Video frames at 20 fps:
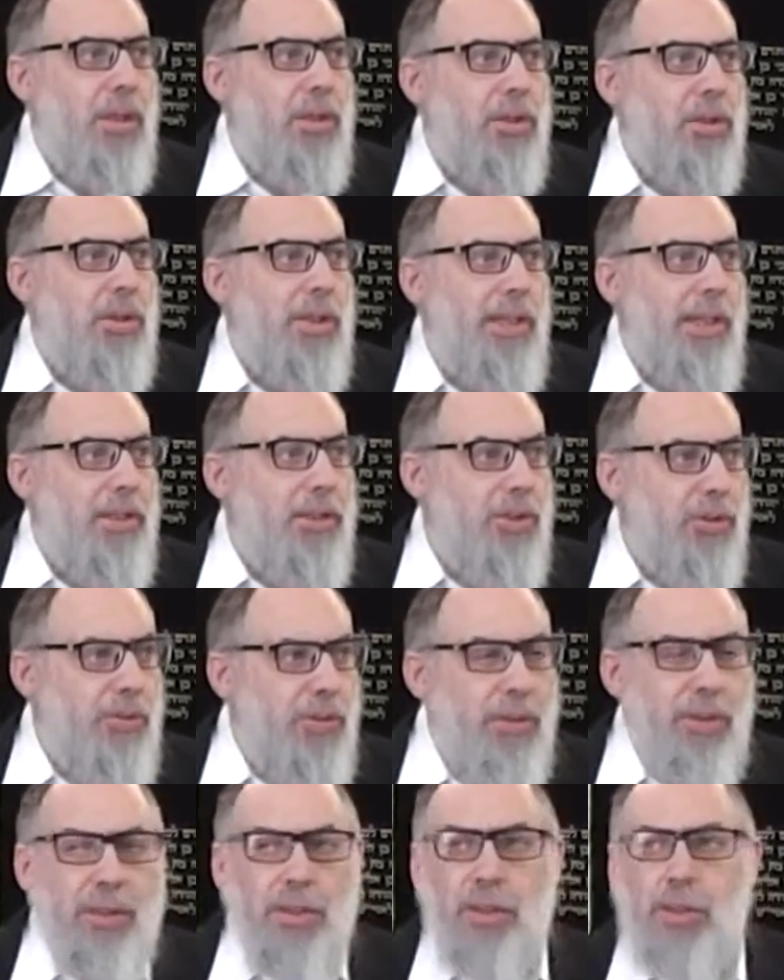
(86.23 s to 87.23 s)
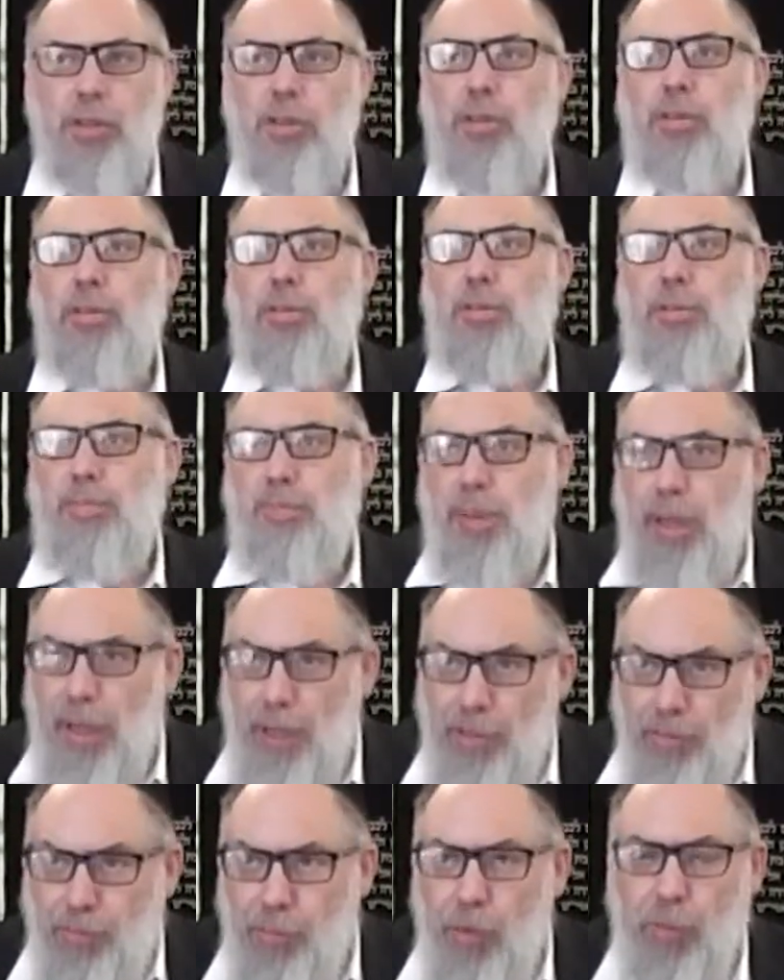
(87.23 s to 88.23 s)
So the answer is
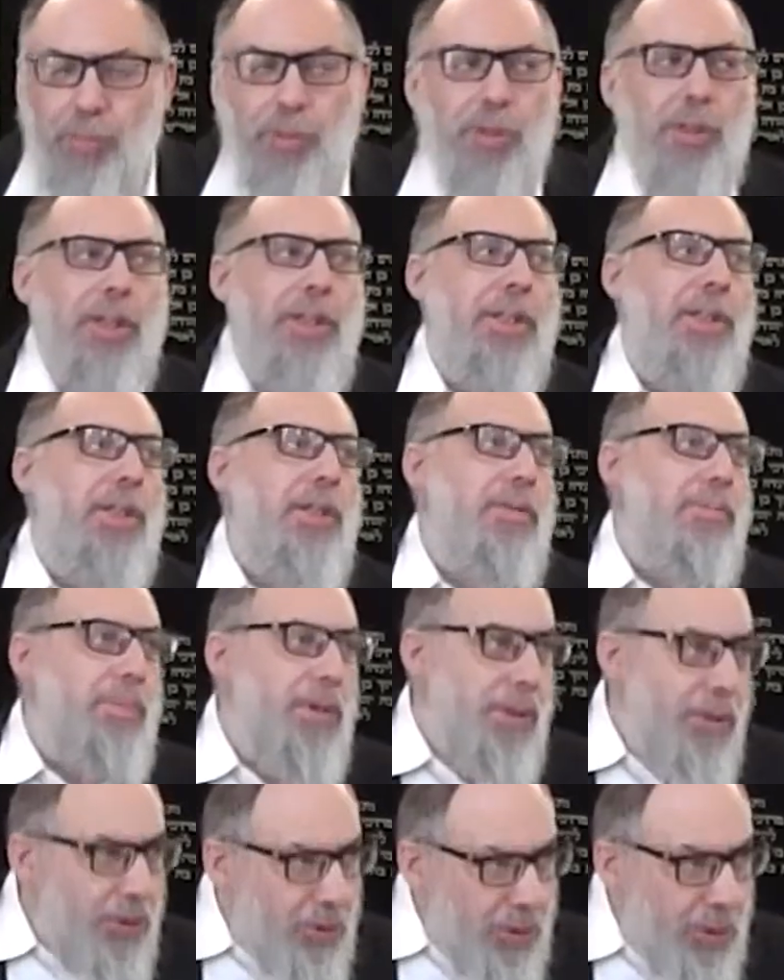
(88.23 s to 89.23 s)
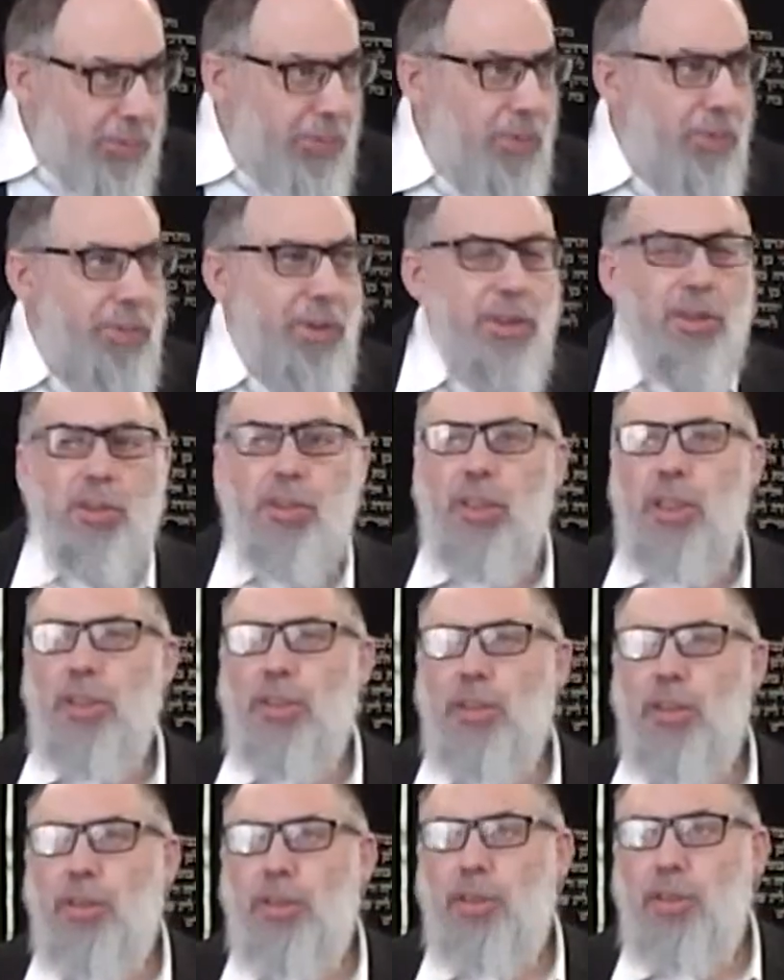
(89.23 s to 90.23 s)
by formulating it, by using Midas
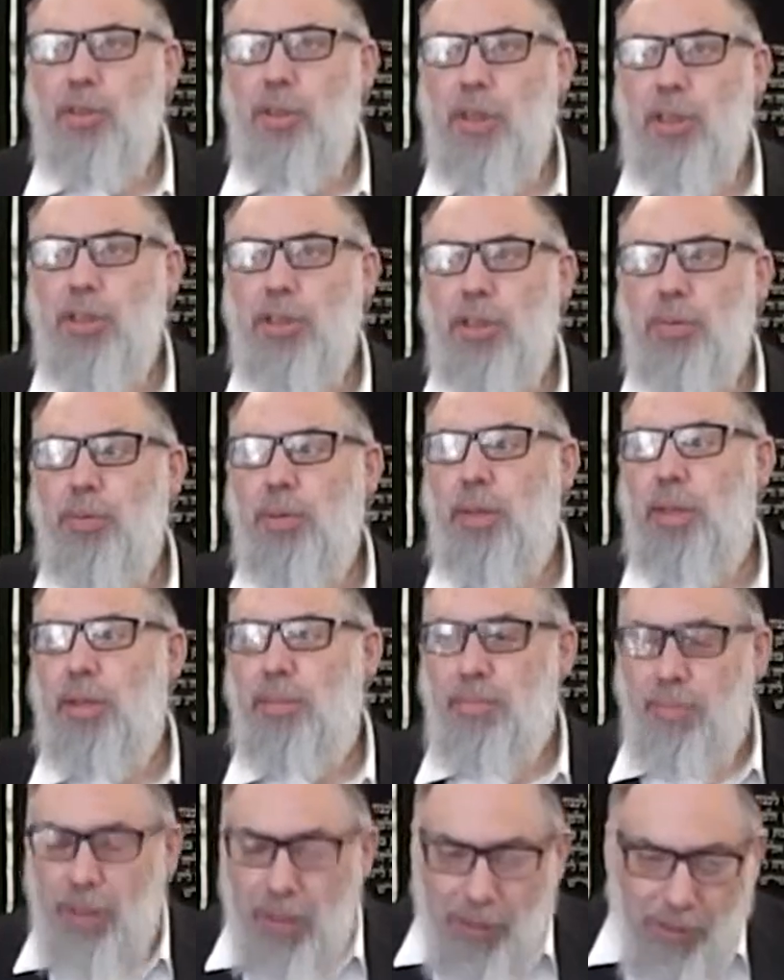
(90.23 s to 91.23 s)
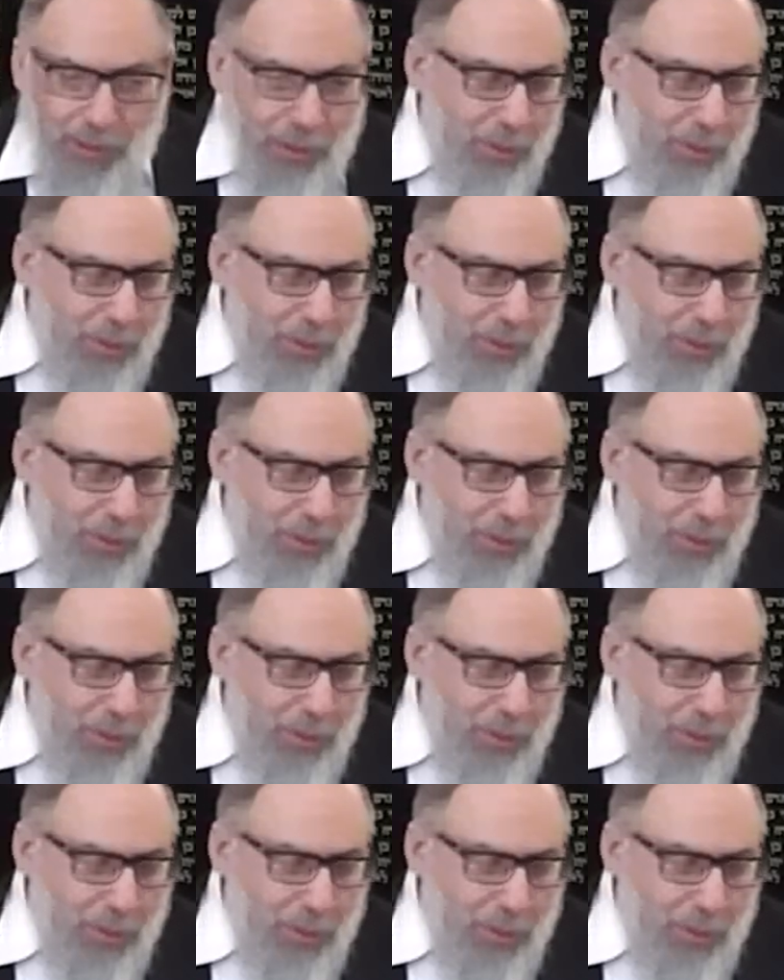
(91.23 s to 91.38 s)
Shatar and Dreshes, by